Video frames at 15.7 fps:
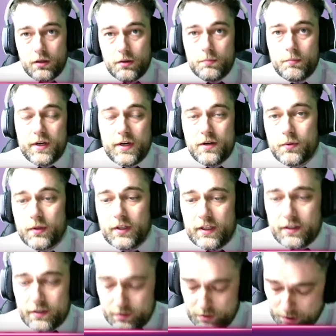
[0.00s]
but
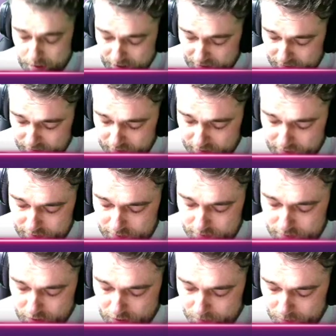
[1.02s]
equally you can get
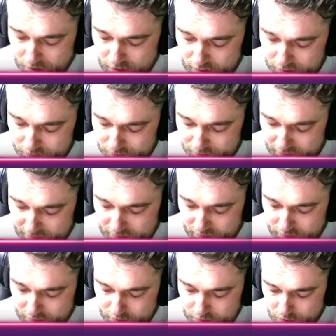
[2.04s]
top marks for getting
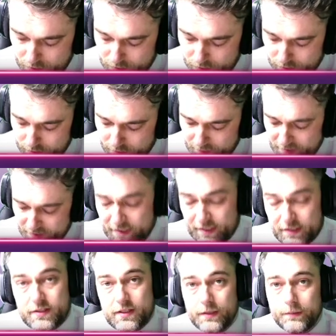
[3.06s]
the total correct
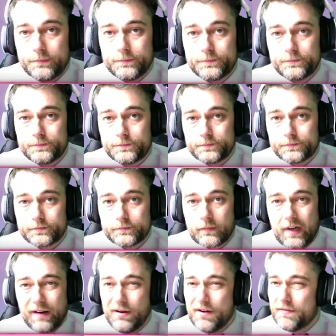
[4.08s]
answer.
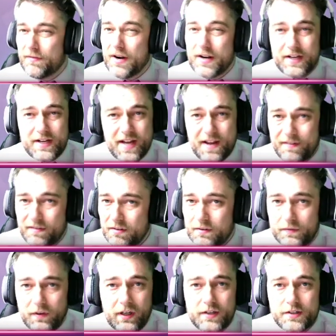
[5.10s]
However, I'd never
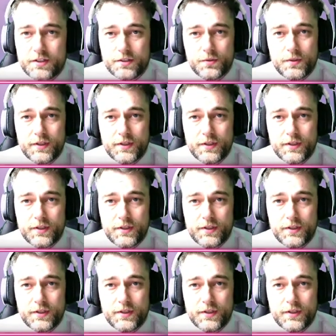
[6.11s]
advise doing